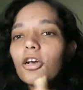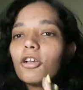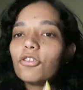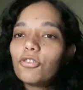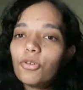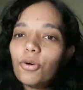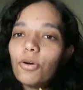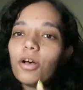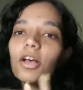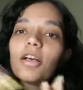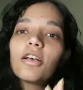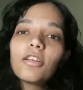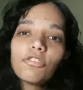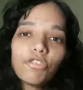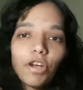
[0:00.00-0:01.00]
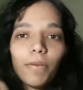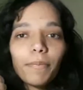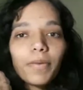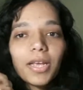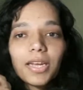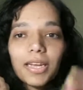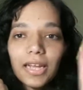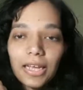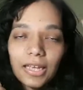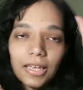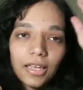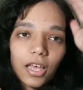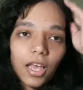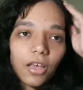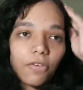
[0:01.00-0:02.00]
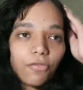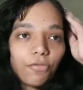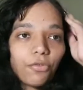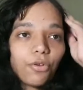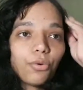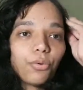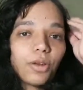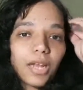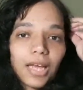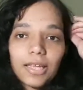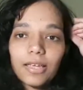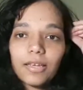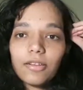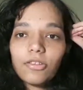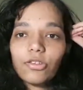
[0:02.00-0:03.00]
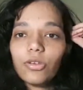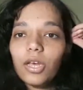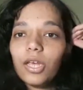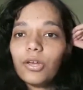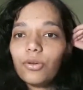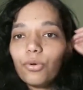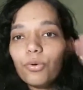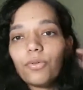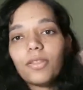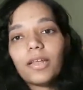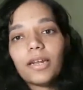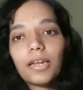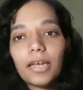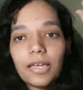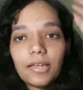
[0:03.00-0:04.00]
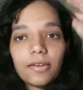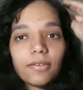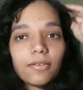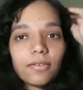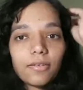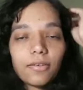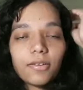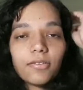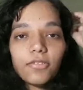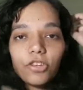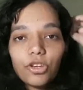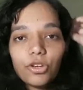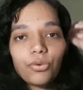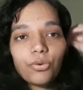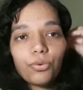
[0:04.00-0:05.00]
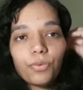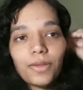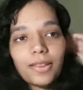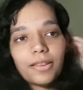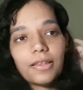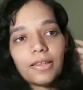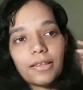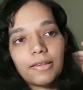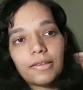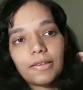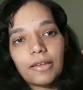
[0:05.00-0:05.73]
So drop me a like if you like it, so I know that I can continue with these